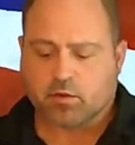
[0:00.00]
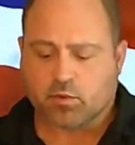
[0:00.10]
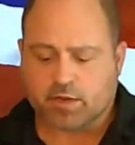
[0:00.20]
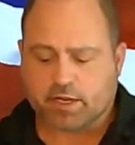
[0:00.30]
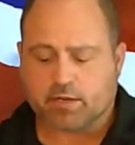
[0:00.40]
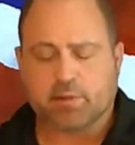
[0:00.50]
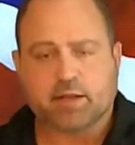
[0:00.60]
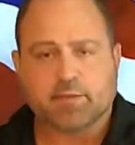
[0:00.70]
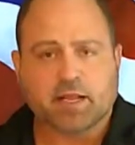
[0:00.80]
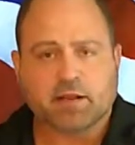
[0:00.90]
would need to be
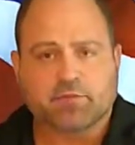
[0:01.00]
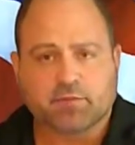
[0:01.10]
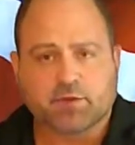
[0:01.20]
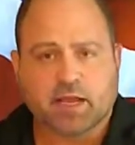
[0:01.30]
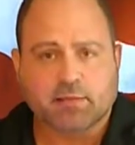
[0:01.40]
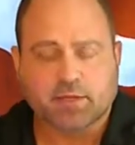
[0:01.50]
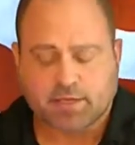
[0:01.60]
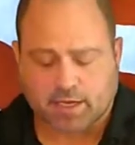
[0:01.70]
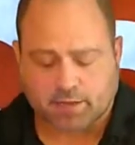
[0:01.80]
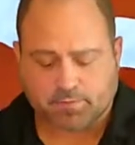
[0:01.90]
amended from time to
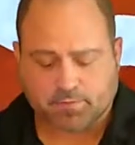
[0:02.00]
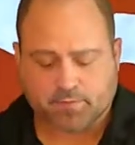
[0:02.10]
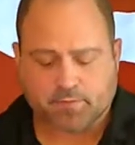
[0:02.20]
time.